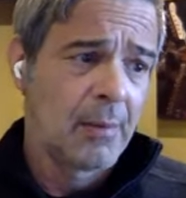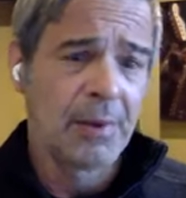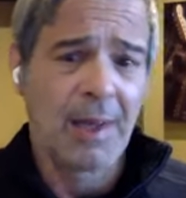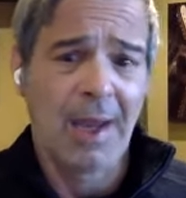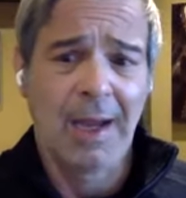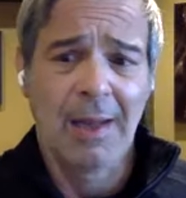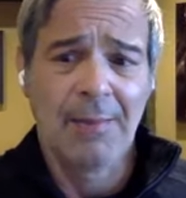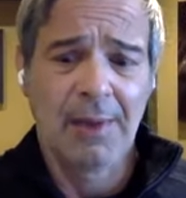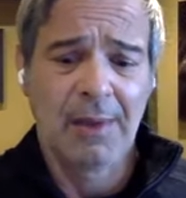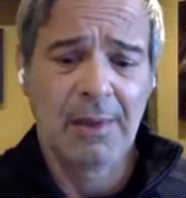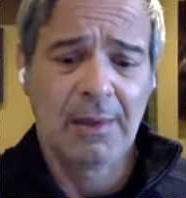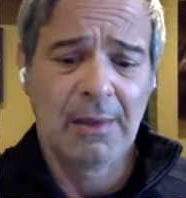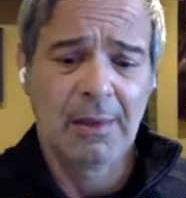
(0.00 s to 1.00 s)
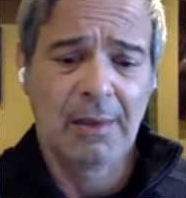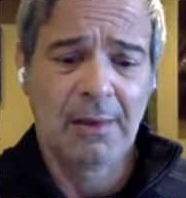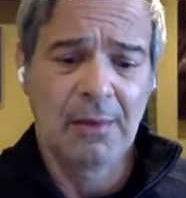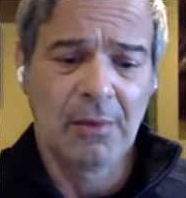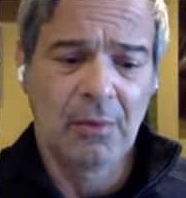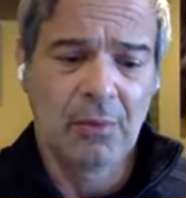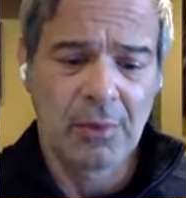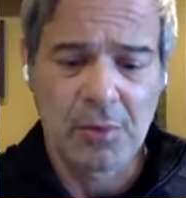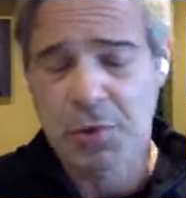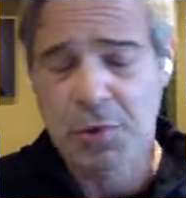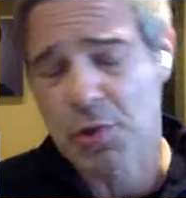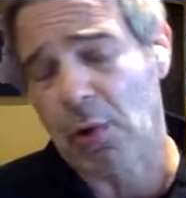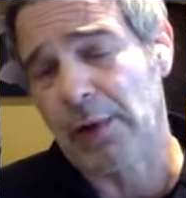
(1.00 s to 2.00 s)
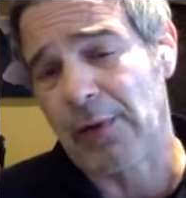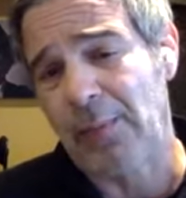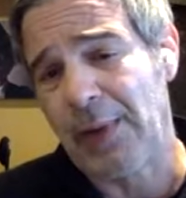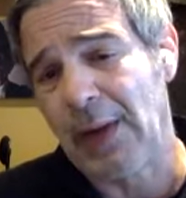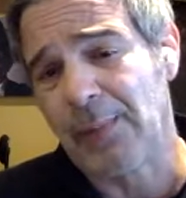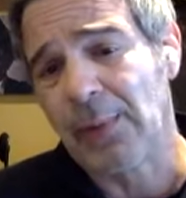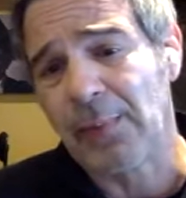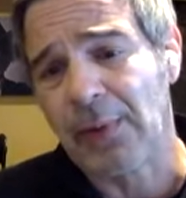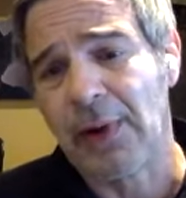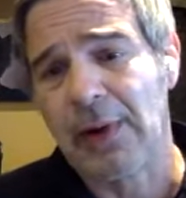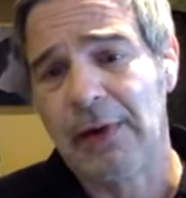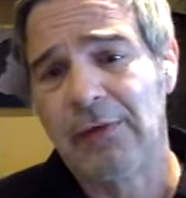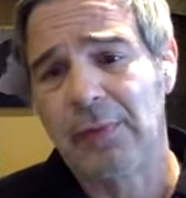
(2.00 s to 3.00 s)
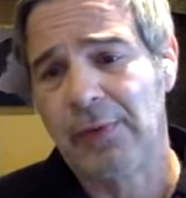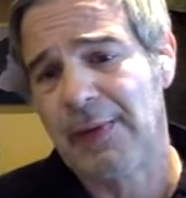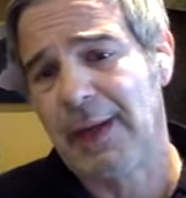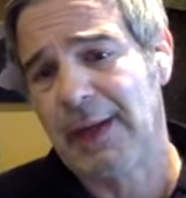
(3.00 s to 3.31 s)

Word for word: but yeah, I mean, you you short the paper price with